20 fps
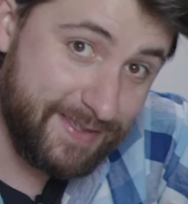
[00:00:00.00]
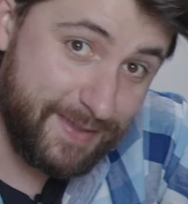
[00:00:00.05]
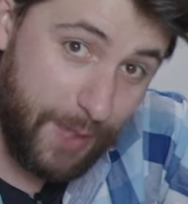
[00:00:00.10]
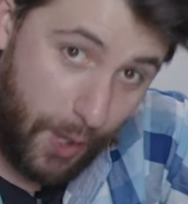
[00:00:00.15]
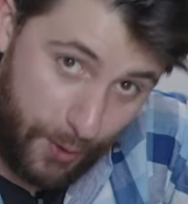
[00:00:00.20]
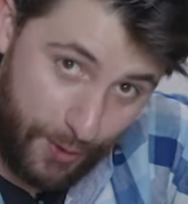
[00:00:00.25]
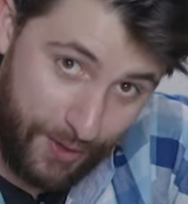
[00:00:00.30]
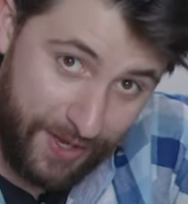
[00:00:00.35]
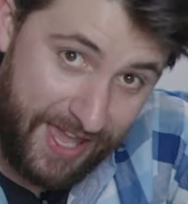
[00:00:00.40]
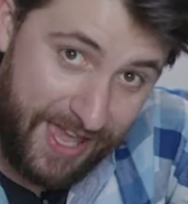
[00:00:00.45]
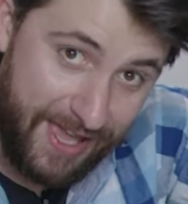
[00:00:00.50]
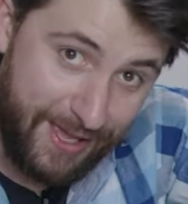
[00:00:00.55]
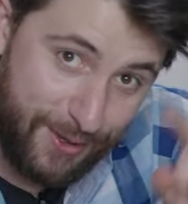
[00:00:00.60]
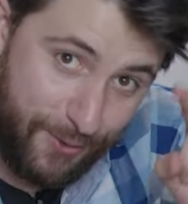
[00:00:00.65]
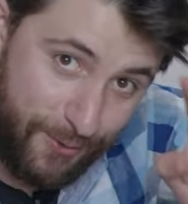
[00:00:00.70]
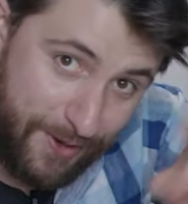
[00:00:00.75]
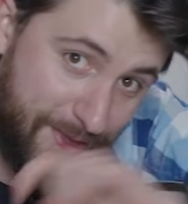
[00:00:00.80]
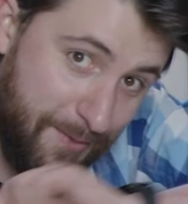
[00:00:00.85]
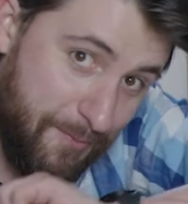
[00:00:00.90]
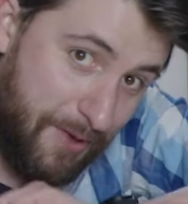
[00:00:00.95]
So,
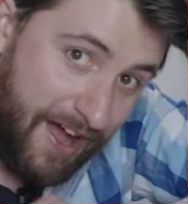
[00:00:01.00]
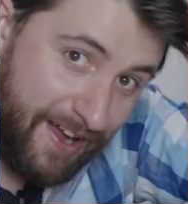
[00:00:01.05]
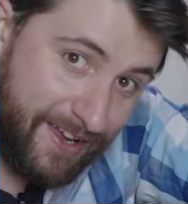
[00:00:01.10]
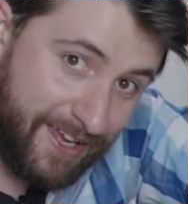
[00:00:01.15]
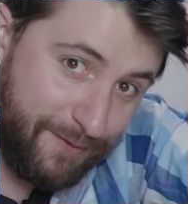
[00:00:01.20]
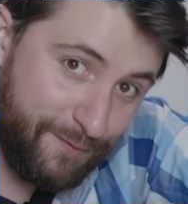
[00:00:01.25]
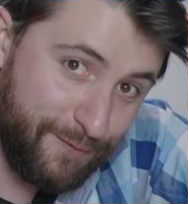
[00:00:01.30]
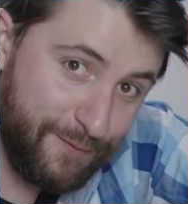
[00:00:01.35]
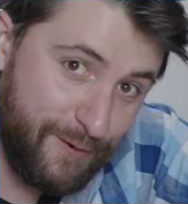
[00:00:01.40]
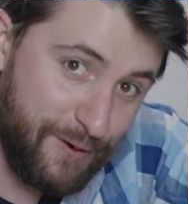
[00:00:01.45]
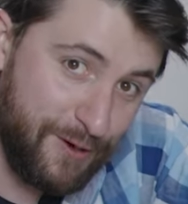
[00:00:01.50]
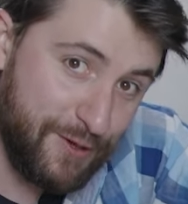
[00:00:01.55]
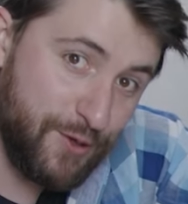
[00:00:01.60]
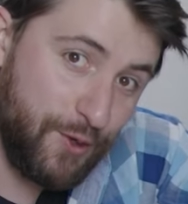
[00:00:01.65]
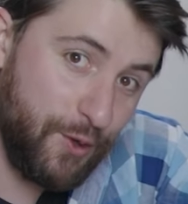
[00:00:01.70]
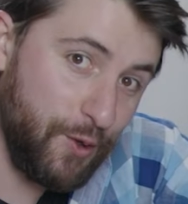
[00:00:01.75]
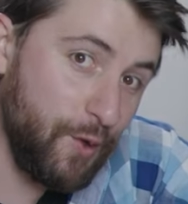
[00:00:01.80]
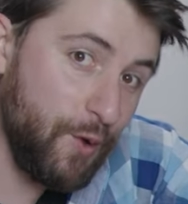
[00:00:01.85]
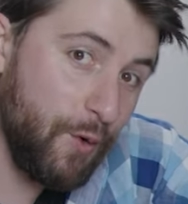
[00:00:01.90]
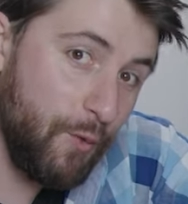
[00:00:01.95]
you're in the market for a
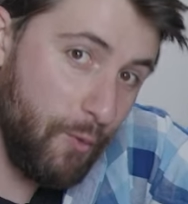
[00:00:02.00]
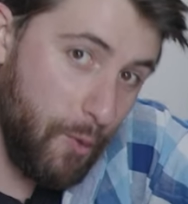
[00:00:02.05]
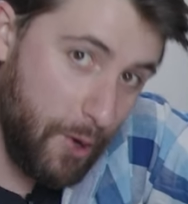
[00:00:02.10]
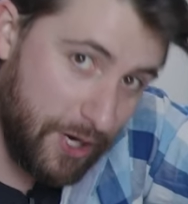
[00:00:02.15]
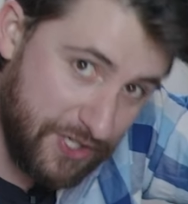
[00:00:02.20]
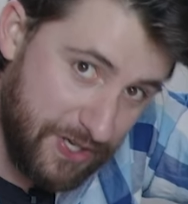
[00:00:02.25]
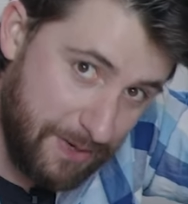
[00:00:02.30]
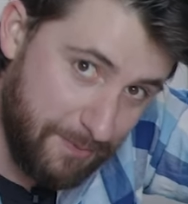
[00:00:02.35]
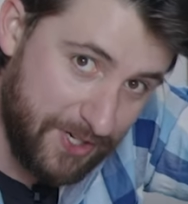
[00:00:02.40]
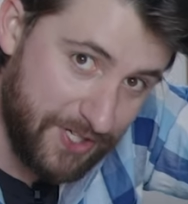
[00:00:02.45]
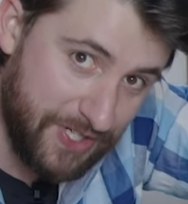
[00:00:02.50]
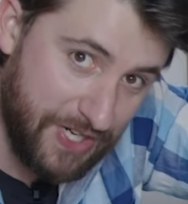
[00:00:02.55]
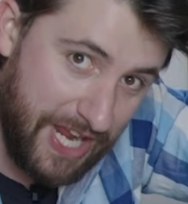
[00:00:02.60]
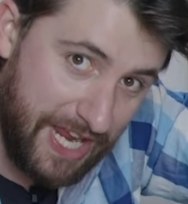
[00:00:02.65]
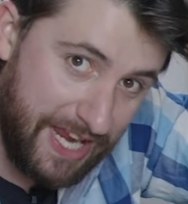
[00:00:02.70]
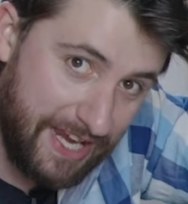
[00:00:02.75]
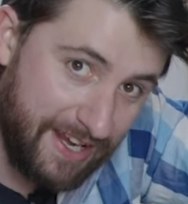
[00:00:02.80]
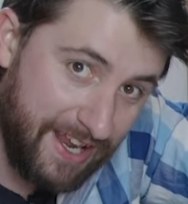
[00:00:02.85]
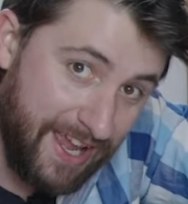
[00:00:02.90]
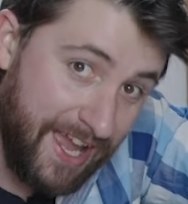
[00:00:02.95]
new washing
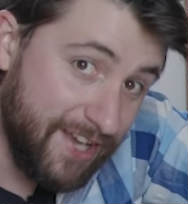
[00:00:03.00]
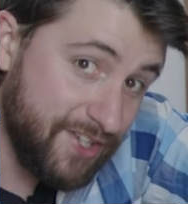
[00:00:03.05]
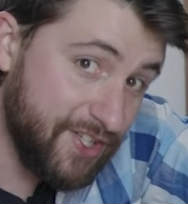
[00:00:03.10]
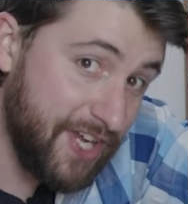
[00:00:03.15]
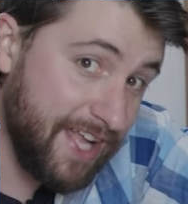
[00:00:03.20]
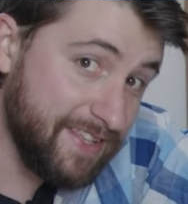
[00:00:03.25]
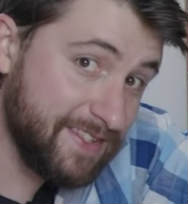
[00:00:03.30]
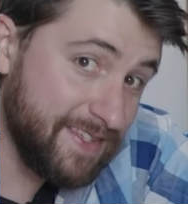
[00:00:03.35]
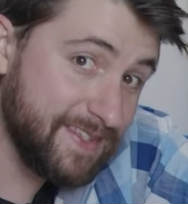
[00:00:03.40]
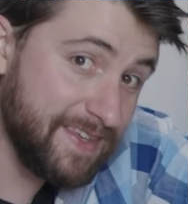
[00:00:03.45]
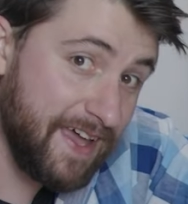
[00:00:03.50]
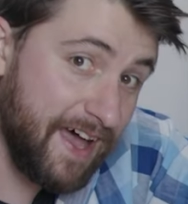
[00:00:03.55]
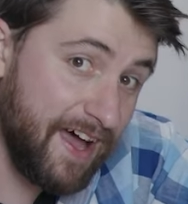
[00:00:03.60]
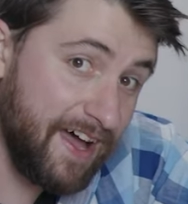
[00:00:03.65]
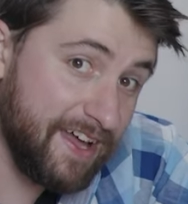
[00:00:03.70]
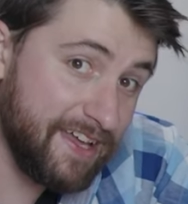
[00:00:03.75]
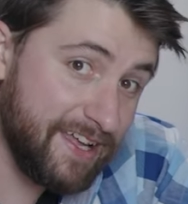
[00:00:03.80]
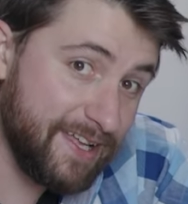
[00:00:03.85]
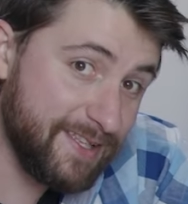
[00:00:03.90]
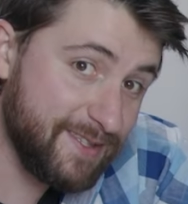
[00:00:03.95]
machine. Chances
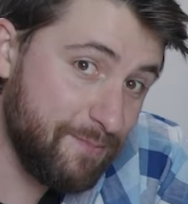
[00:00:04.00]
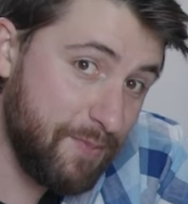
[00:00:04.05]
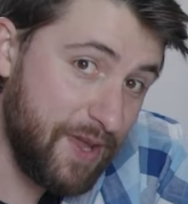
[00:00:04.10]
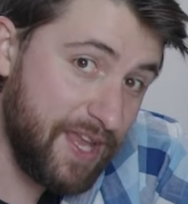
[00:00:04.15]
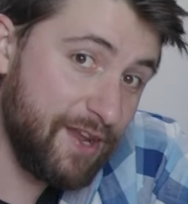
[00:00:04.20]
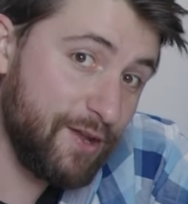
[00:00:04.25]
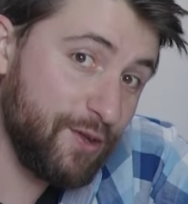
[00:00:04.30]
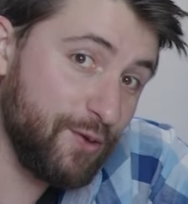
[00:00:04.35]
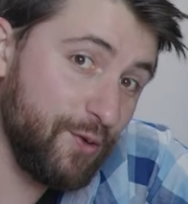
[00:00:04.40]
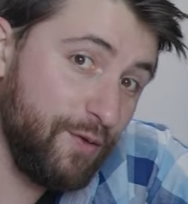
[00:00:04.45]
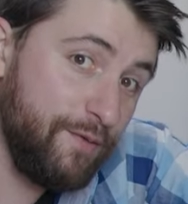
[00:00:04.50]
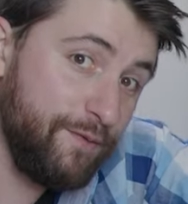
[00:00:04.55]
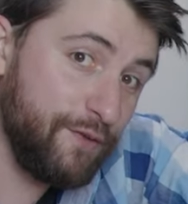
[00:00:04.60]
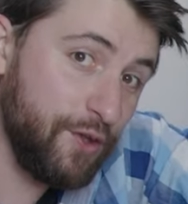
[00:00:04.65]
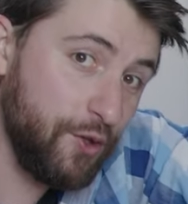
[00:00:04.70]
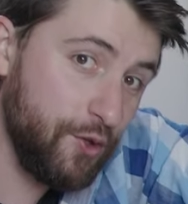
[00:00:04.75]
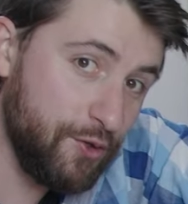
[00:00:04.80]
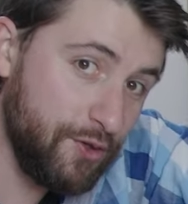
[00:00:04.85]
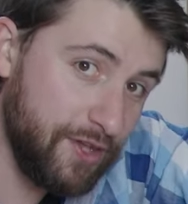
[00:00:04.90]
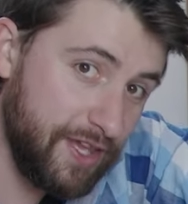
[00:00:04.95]
are it's been a good
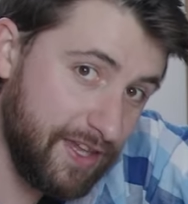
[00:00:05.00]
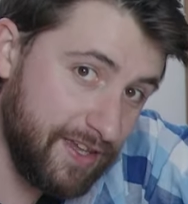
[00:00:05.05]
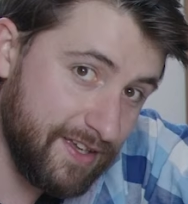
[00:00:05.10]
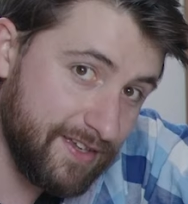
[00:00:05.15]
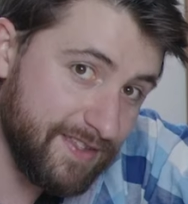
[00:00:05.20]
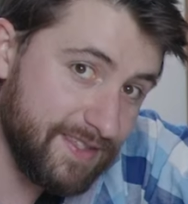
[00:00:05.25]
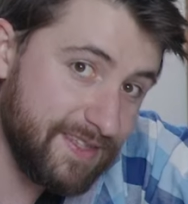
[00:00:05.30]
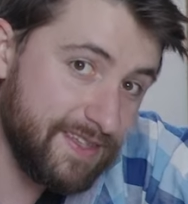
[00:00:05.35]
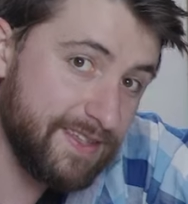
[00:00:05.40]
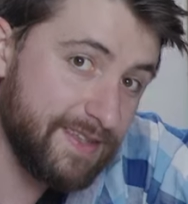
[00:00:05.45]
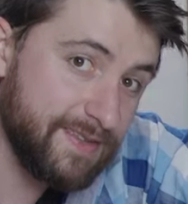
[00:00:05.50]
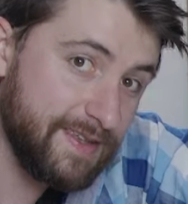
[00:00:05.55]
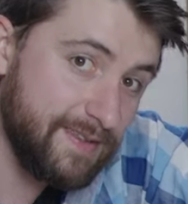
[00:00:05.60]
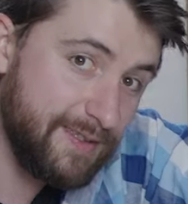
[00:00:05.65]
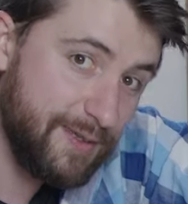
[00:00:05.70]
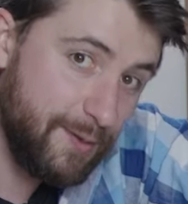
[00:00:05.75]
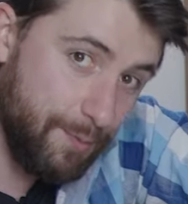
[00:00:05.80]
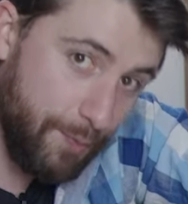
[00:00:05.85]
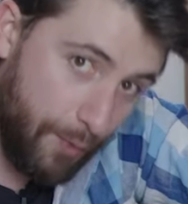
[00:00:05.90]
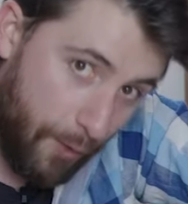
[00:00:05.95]
few years
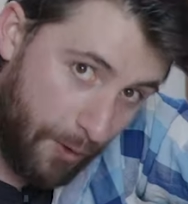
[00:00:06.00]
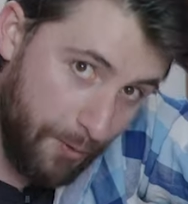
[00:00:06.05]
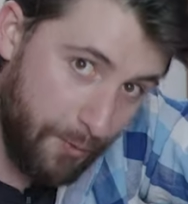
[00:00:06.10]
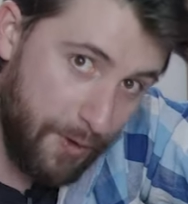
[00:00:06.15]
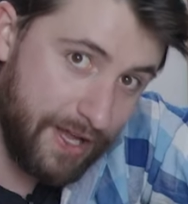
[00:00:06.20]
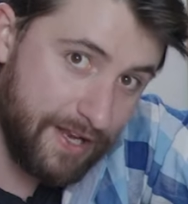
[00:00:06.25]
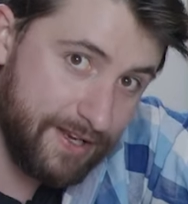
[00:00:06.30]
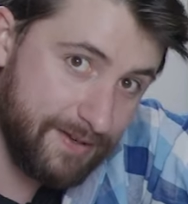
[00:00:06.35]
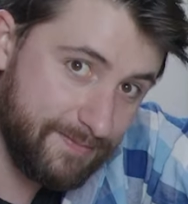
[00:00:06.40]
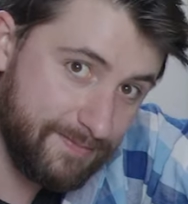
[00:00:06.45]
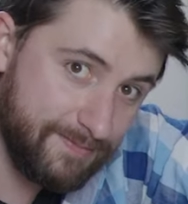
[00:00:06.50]
since you bought one.